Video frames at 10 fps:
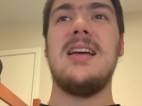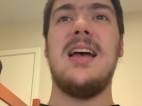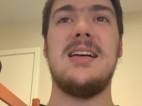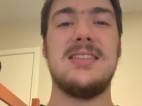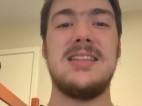
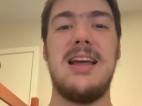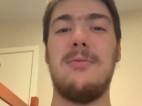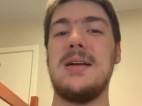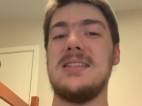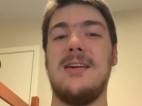LCA
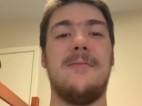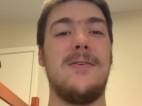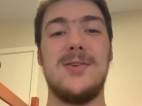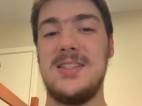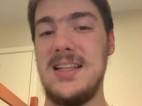wins their
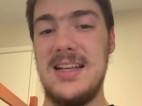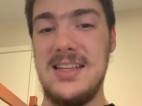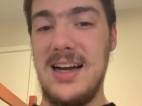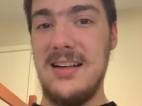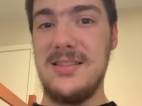first state
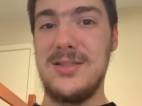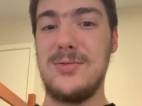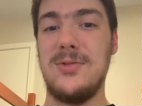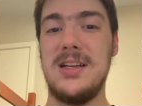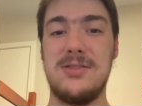title in
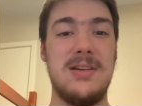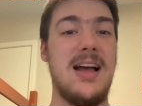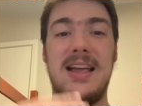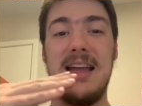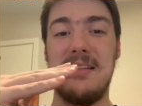school history.
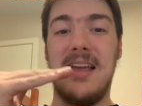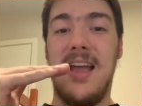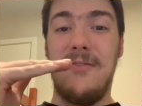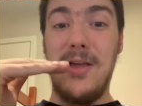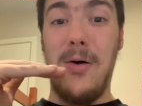Again,
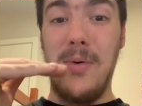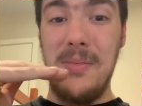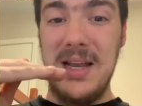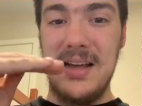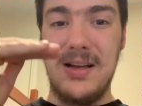y'all want
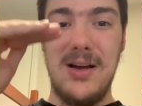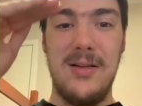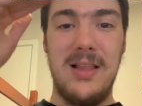me to go